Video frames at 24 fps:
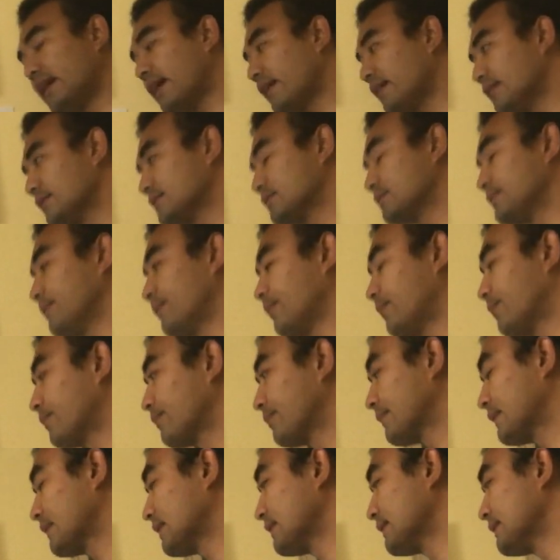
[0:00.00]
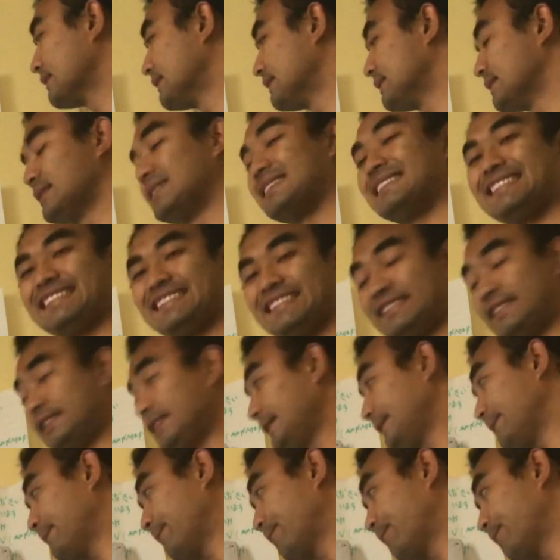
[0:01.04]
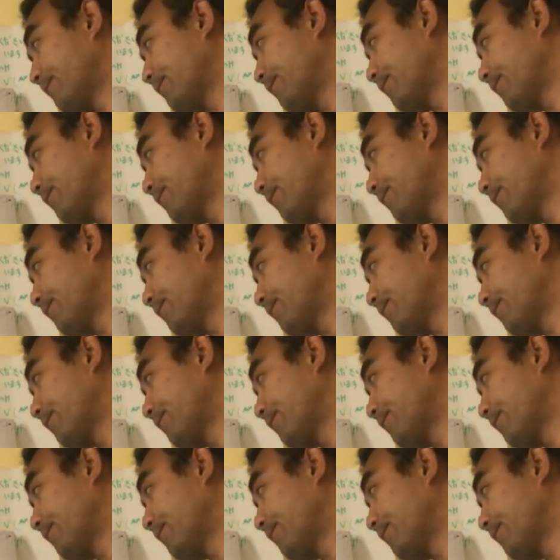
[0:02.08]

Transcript: that is shi.